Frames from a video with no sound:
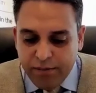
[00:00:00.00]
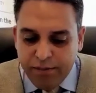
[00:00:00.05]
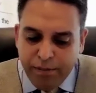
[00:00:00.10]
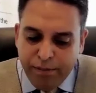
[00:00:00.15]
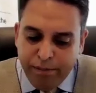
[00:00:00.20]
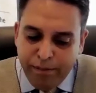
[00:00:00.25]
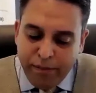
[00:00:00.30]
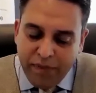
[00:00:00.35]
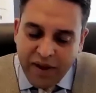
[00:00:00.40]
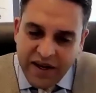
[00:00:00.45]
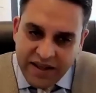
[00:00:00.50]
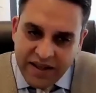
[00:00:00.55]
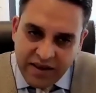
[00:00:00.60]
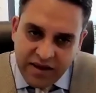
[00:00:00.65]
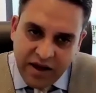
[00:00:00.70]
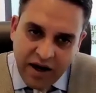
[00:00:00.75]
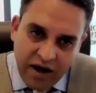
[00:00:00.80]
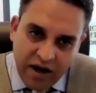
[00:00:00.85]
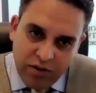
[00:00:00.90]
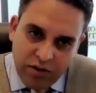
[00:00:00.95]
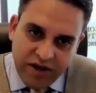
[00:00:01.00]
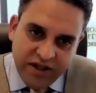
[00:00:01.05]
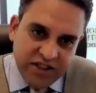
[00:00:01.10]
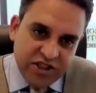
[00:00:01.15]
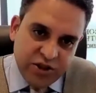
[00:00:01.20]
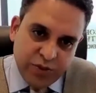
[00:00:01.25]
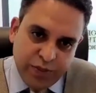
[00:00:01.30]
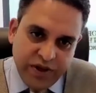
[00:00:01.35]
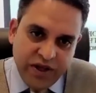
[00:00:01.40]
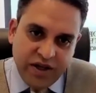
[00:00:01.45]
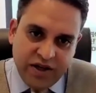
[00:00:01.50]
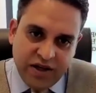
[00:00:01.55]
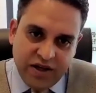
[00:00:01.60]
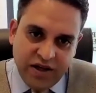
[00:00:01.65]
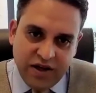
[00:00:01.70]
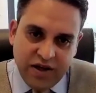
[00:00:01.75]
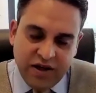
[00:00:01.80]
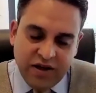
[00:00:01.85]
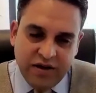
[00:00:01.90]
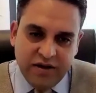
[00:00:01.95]
militarily
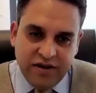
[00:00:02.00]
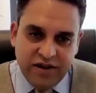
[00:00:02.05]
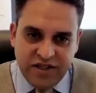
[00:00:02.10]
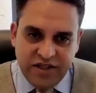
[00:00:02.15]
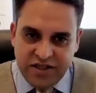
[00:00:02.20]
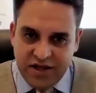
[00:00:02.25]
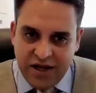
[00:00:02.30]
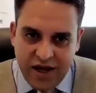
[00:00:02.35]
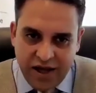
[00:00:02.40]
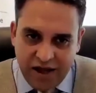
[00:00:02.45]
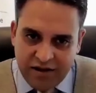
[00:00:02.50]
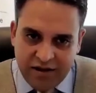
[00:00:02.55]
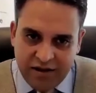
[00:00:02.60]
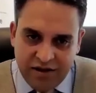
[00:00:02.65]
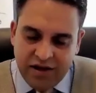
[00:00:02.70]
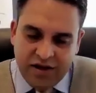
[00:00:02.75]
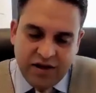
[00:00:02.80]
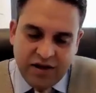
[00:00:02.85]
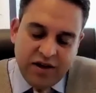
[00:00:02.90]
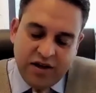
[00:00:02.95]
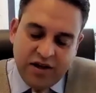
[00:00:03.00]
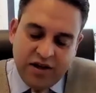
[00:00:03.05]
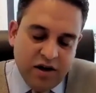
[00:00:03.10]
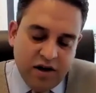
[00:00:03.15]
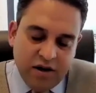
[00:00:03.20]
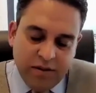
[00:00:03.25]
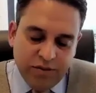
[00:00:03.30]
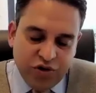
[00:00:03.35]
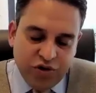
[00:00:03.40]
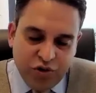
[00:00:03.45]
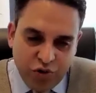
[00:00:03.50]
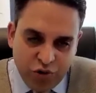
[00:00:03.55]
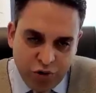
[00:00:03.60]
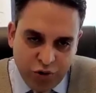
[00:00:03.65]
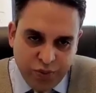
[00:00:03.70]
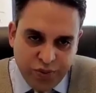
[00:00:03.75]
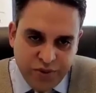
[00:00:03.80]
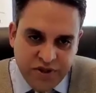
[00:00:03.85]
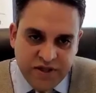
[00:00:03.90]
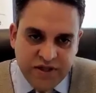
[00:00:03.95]
speaking, these ethnically armed
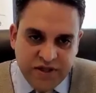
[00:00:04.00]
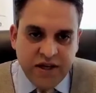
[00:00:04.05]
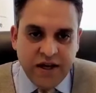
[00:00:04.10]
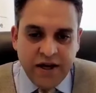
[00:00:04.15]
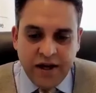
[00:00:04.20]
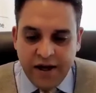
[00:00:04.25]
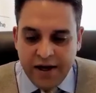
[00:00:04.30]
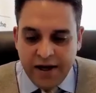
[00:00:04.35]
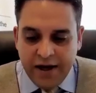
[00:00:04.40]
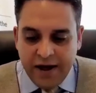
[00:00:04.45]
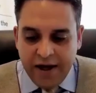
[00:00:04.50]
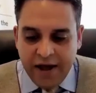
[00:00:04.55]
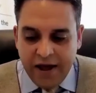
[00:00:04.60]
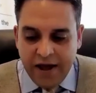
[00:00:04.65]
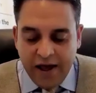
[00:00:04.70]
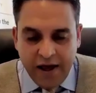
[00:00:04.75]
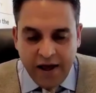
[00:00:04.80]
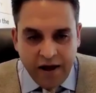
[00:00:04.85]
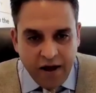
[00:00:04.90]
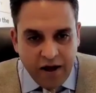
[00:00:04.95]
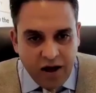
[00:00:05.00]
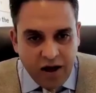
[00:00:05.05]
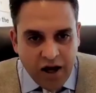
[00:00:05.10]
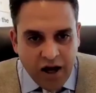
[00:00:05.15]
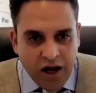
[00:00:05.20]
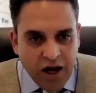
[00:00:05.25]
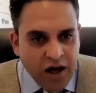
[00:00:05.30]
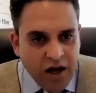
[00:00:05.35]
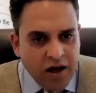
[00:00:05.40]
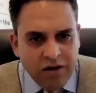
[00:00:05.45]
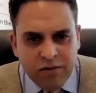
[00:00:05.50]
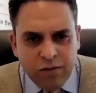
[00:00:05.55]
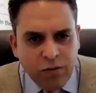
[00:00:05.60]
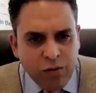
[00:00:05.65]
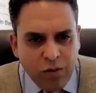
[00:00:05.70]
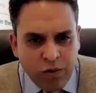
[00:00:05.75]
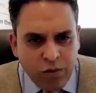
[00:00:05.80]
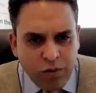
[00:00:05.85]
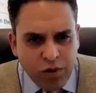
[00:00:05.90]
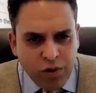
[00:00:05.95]
groups,
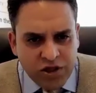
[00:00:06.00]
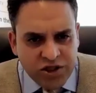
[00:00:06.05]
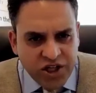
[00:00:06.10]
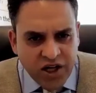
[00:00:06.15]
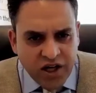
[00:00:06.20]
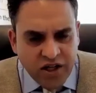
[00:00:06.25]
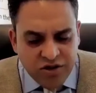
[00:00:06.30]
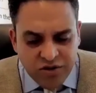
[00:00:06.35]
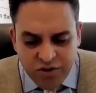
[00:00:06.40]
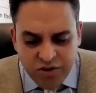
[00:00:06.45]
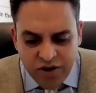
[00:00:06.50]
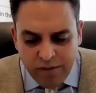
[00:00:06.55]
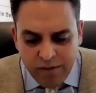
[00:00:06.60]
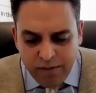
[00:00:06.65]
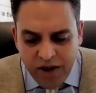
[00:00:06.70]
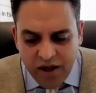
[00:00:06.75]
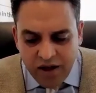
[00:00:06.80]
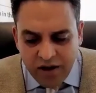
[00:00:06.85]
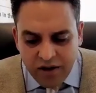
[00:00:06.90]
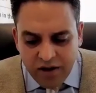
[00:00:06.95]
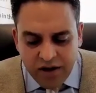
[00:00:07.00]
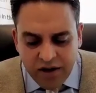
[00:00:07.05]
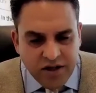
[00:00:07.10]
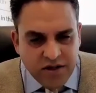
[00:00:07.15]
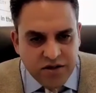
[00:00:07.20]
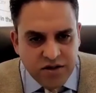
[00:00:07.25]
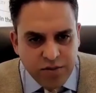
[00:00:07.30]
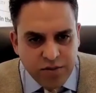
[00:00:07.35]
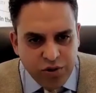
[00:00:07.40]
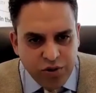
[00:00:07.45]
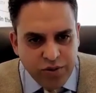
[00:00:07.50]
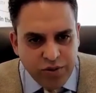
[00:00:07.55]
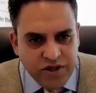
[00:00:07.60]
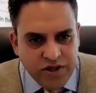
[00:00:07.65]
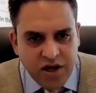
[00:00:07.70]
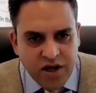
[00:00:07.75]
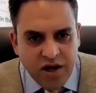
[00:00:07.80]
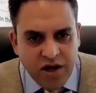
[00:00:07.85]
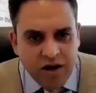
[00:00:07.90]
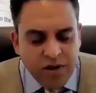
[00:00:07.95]
what chance do they make against the
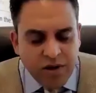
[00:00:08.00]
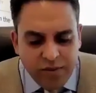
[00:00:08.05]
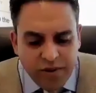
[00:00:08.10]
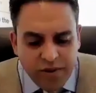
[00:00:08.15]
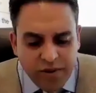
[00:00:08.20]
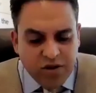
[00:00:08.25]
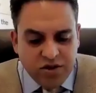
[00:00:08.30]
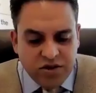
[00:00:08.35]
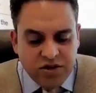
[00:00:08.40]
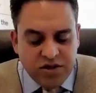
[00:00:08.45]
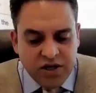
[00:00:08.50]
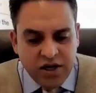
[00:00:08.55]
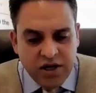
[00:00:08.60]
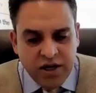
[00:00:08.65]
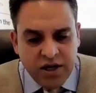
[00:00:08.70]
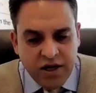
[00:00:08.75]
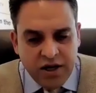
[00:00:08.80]
Burmese army? Because